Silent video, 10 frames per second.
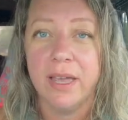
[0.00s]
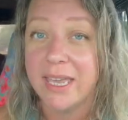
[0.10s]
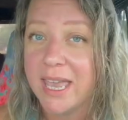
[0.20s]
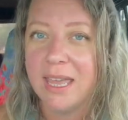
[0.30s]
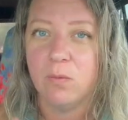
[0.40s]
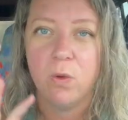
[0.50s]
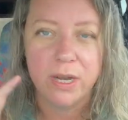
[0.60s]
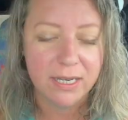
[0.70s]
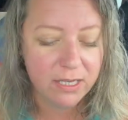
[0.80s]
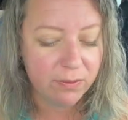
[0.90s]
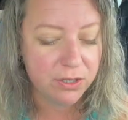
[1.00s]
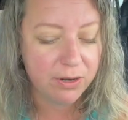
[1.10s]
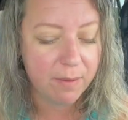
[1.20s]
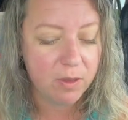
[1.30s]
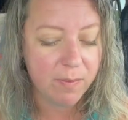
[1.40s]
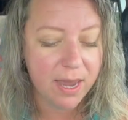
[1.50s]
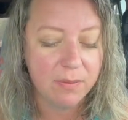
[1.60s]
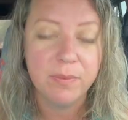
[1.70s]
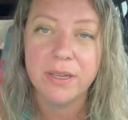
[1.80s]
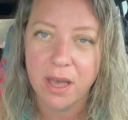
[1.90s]
again, wanting to entrap the
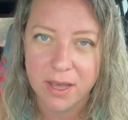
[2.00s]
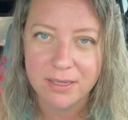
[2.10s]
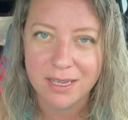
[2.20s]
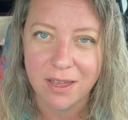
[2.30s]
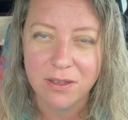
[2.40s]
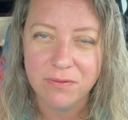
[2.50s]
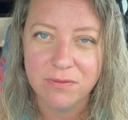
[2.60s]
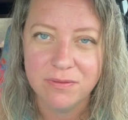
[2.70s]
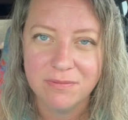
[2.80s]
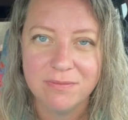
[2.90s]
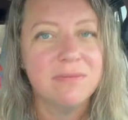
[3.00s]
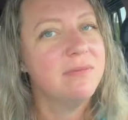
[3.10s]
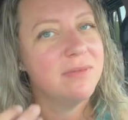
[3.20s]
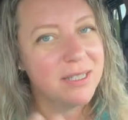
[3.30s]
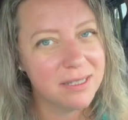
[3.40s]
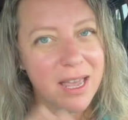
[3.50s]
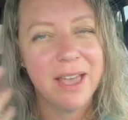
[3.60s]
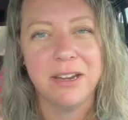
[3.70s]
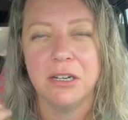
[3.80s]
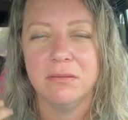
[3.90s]
maiden because of
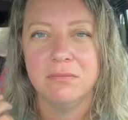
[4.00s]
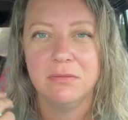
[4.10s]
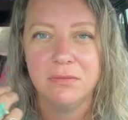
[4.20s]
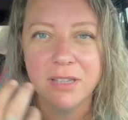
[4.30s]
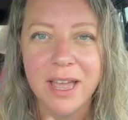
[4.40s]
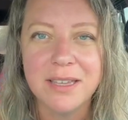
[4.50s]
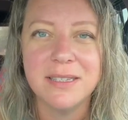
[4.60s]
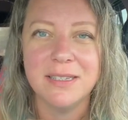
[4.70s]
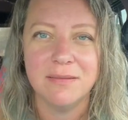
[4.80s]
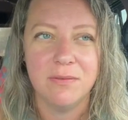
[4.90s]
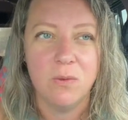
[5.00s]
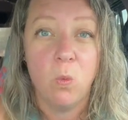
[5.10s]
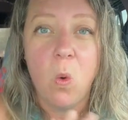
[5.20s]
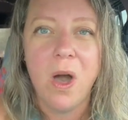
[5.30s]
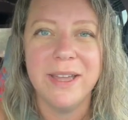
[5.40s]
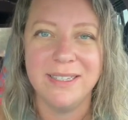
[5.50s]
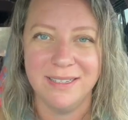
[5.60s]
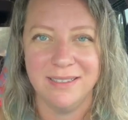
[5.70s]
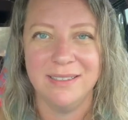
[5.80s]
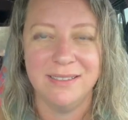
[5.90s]
desire, lust,
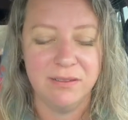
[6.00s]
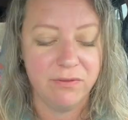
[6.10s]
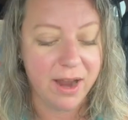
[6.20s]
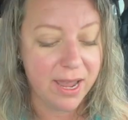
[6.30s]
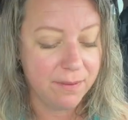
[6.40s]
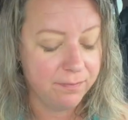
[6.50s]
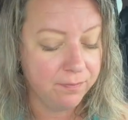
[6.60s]
want, right?